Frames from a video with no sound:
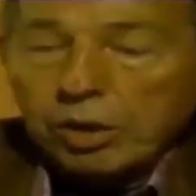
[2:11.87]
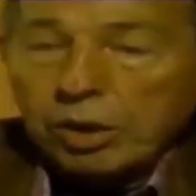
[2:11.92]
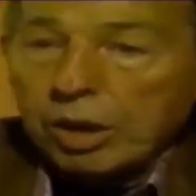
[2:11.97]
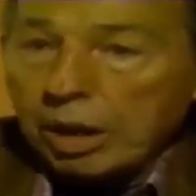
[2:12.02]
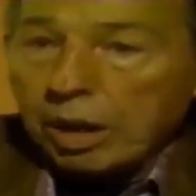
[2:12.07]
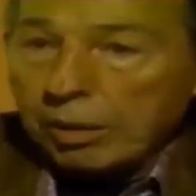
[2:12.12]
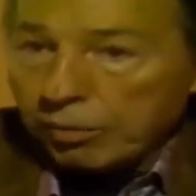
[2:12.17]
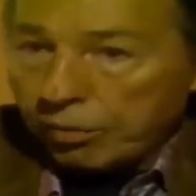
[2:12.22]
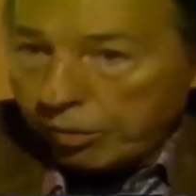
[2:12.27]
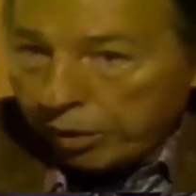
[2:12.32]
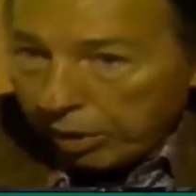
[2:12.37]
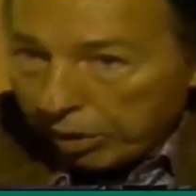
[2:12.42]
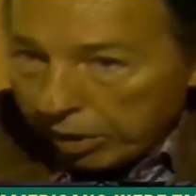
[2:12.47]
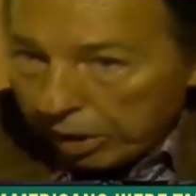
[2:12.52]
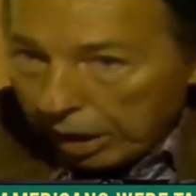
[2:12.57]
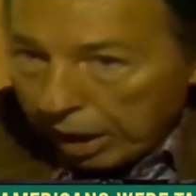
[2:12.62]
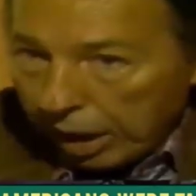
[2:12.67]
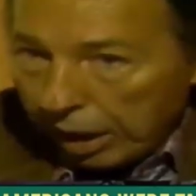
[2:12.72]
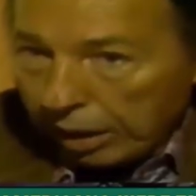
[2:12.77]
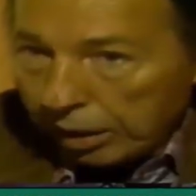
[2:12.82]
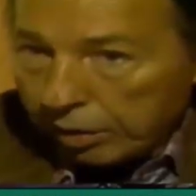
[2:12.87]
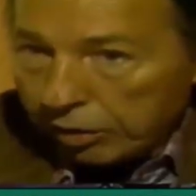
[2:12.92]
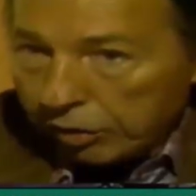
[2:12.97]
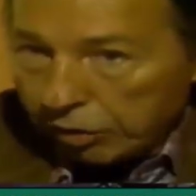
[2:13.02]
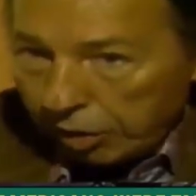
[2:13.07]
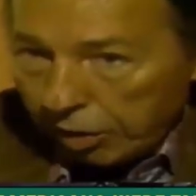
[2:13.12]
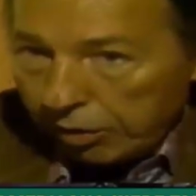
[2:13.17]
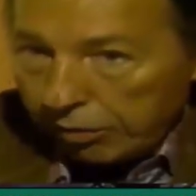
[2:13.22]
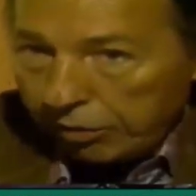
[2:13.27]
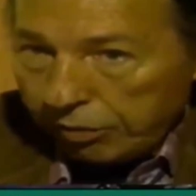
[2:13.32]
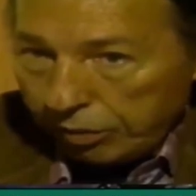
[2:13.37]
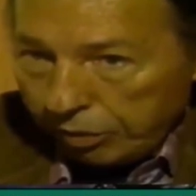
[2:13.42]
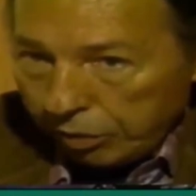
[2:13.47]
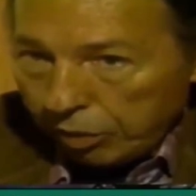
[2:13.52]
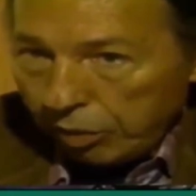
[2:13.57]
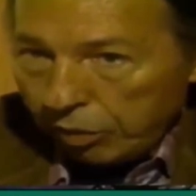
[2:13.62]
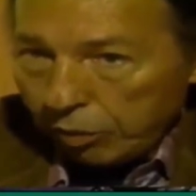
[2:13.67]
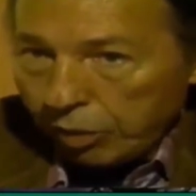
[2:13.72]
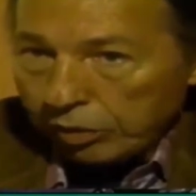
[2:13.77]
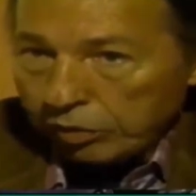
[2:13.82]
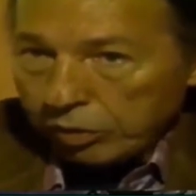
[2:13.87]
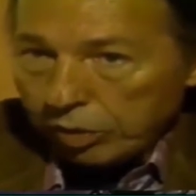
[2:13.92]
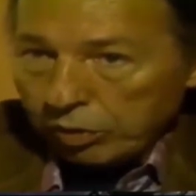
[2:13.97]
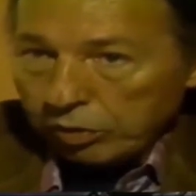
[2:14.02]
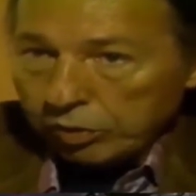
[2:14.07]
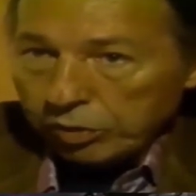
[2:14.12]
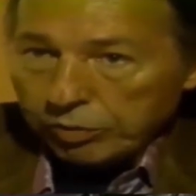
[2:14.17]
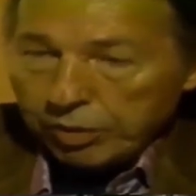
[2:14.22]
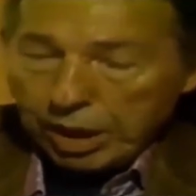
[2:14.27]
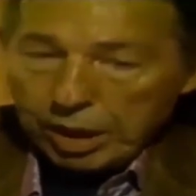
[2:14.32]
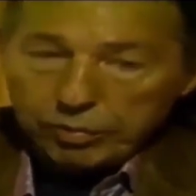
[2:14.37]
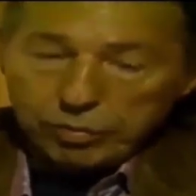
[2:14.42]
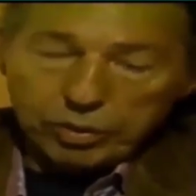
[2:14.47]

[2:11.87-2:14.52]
The Cape Verde Islands off, the west coast of